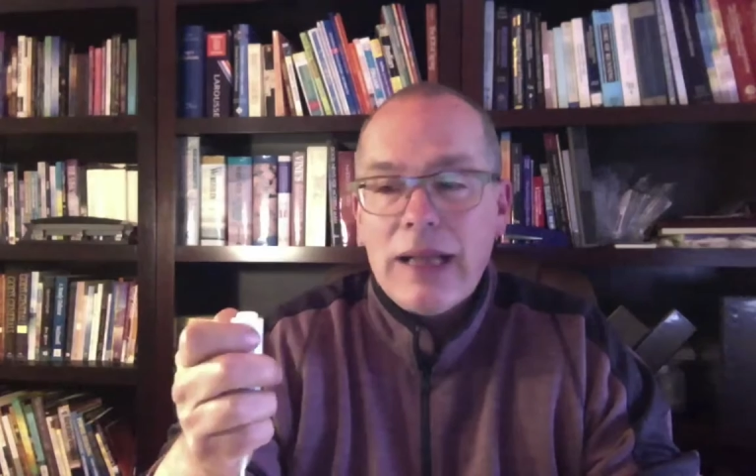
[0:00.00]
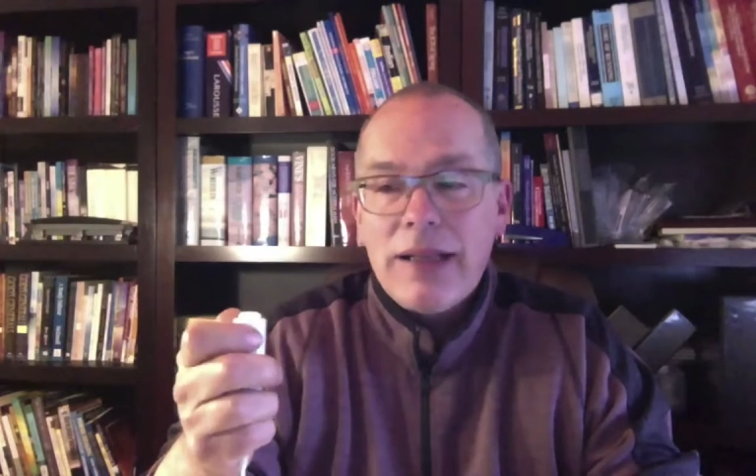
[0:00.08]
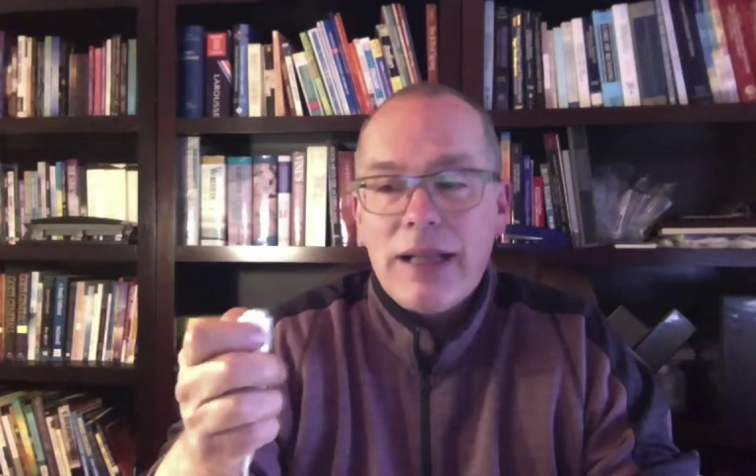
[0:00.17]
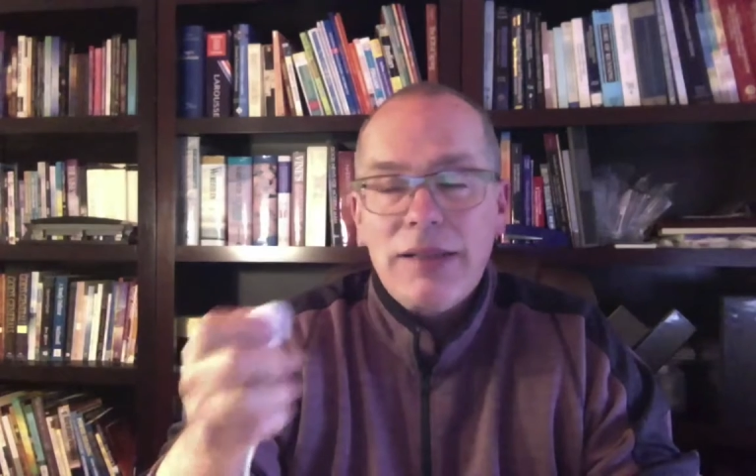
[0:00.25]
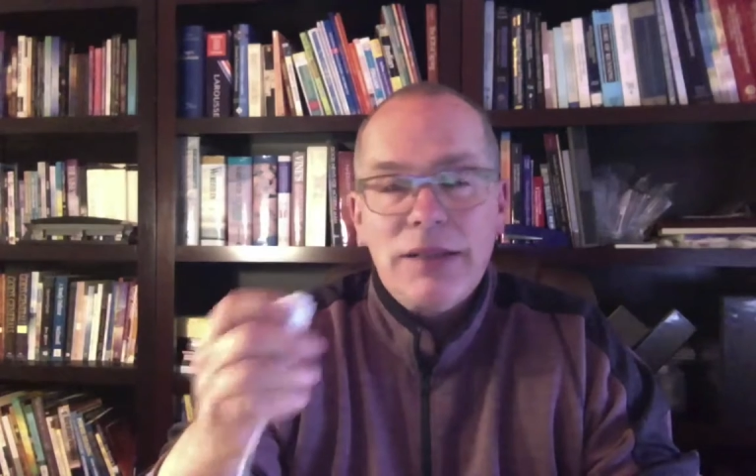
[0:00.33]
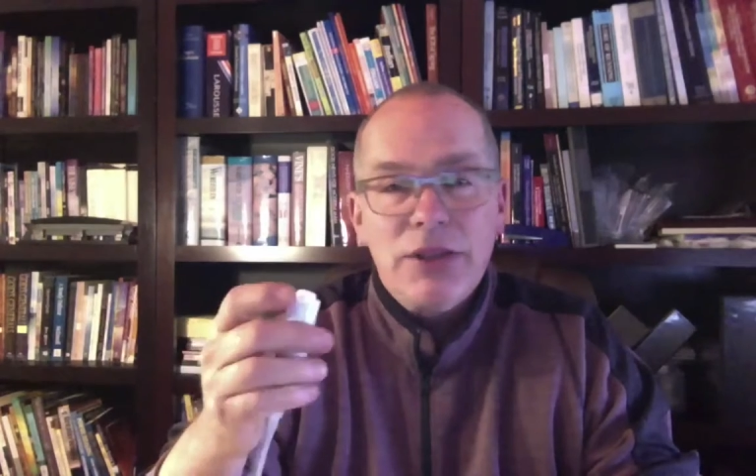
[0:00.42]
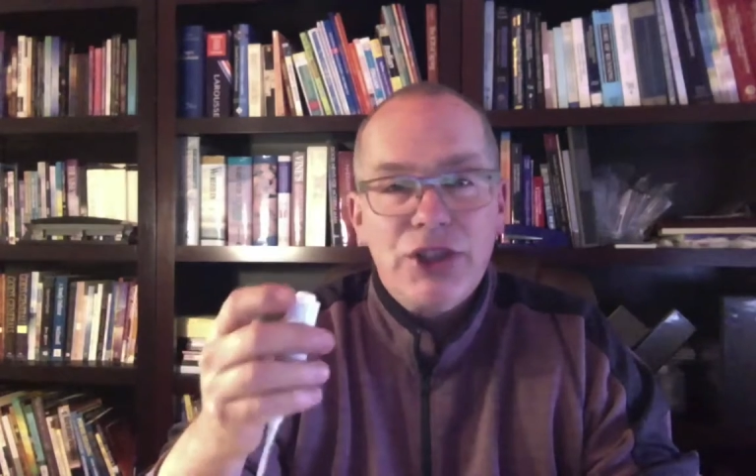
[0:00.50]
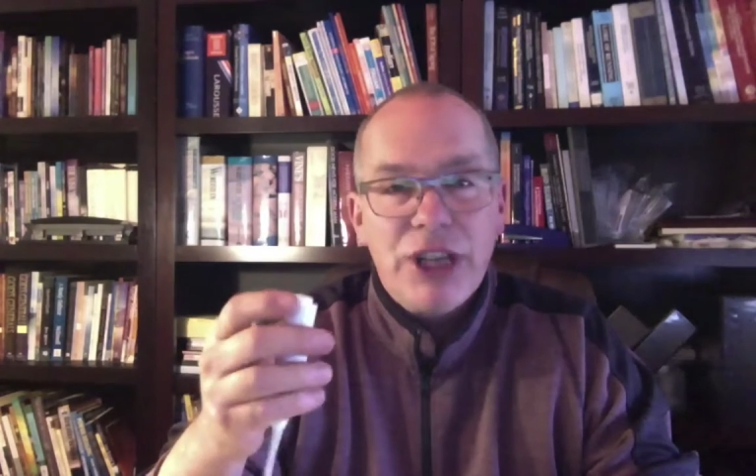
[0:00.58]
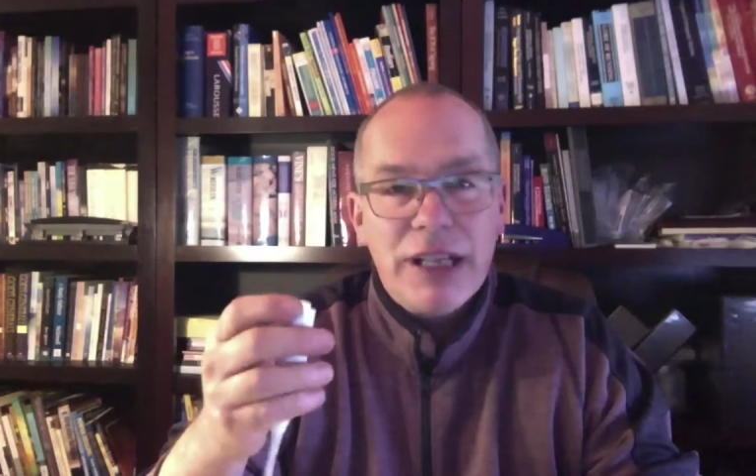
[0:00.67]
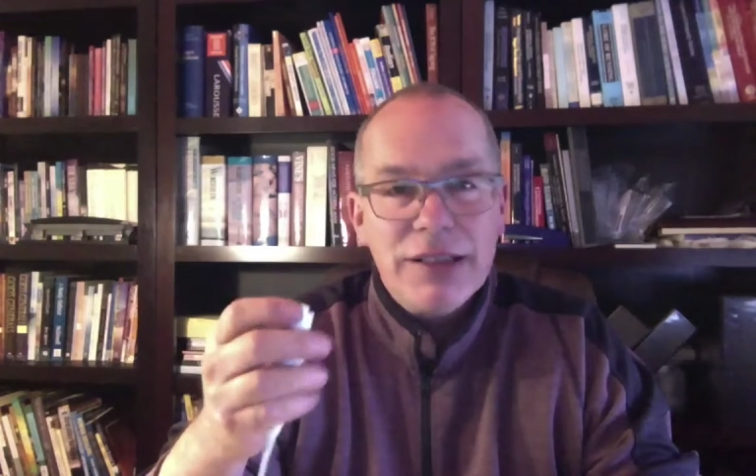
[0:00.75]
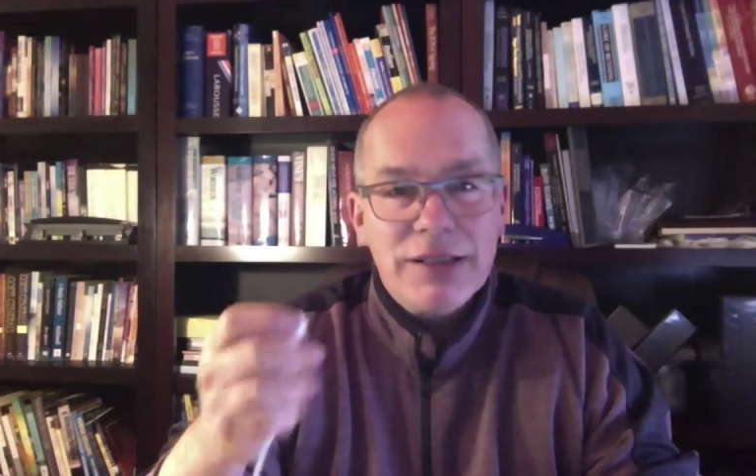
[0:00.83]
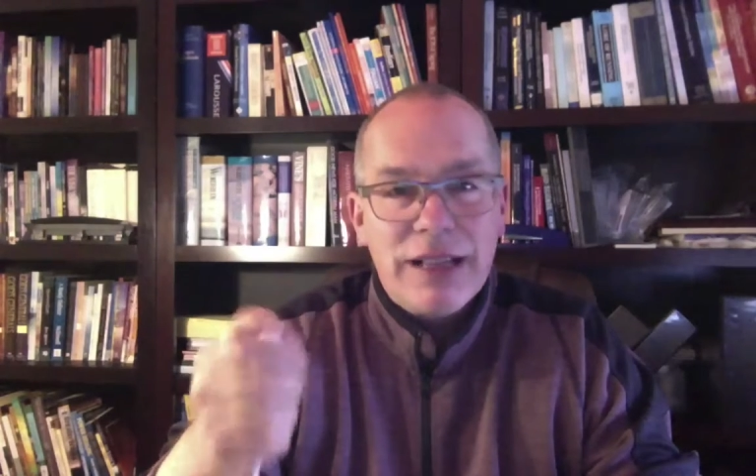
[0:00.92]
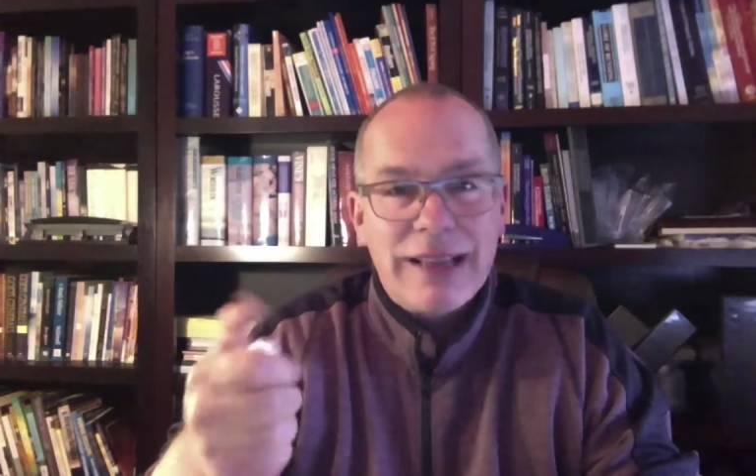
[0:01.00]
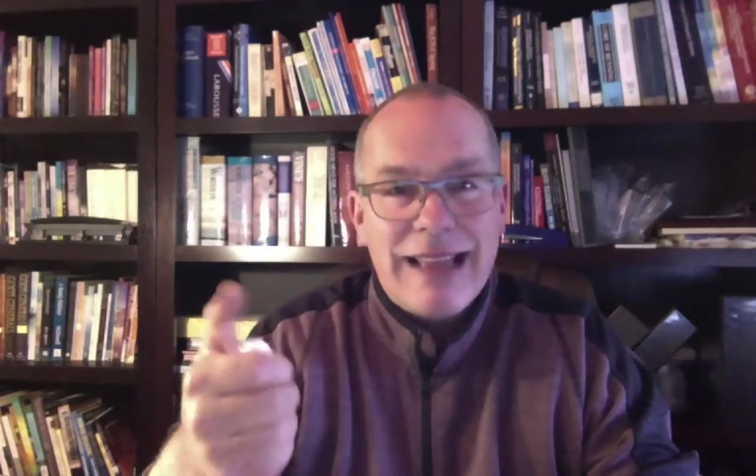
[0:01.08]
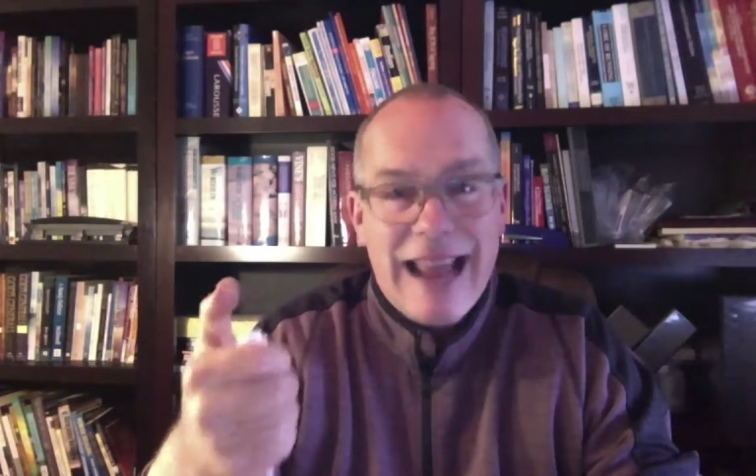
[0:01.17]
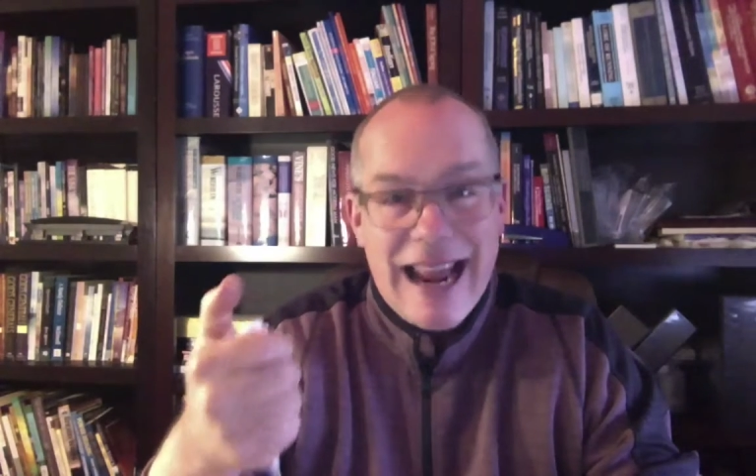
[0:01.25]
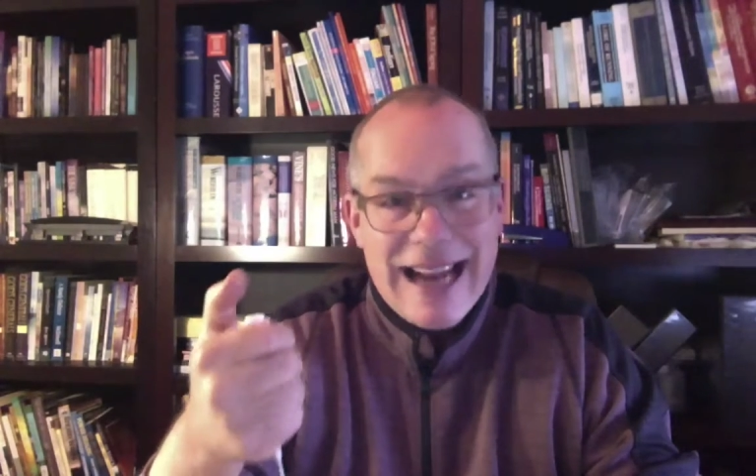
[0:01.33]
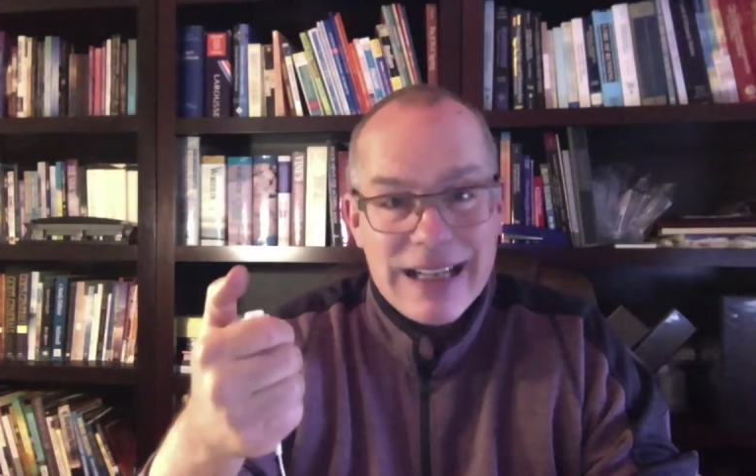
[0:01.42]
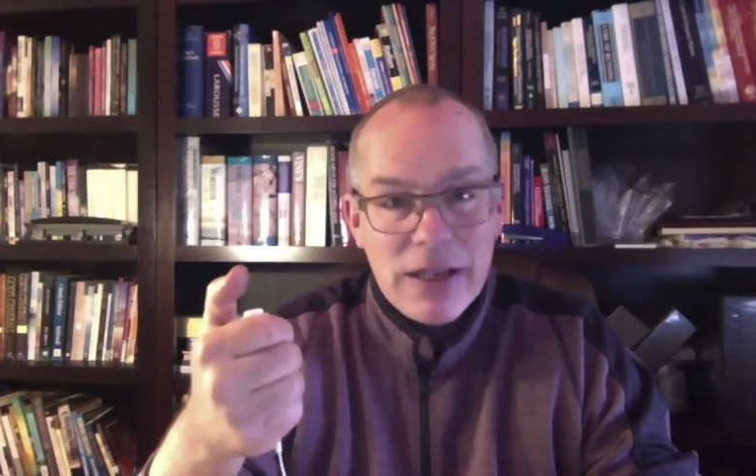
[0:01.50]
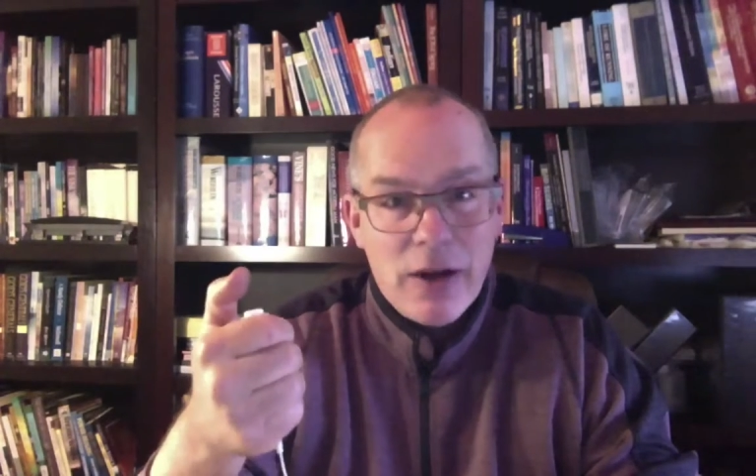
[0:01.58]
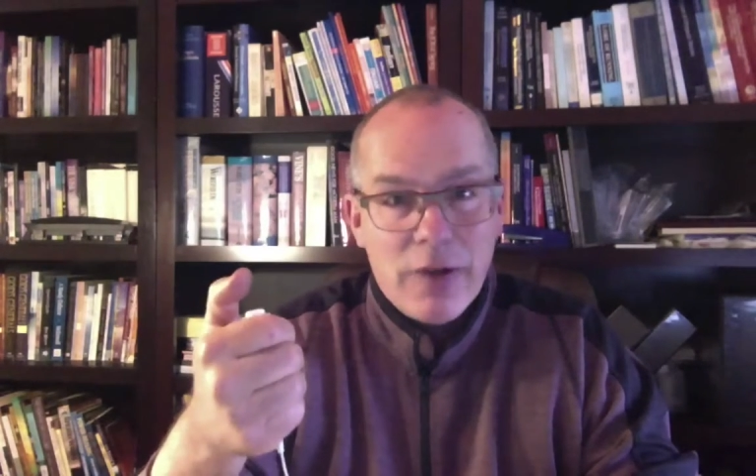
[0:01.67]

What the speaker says: that suggests that the act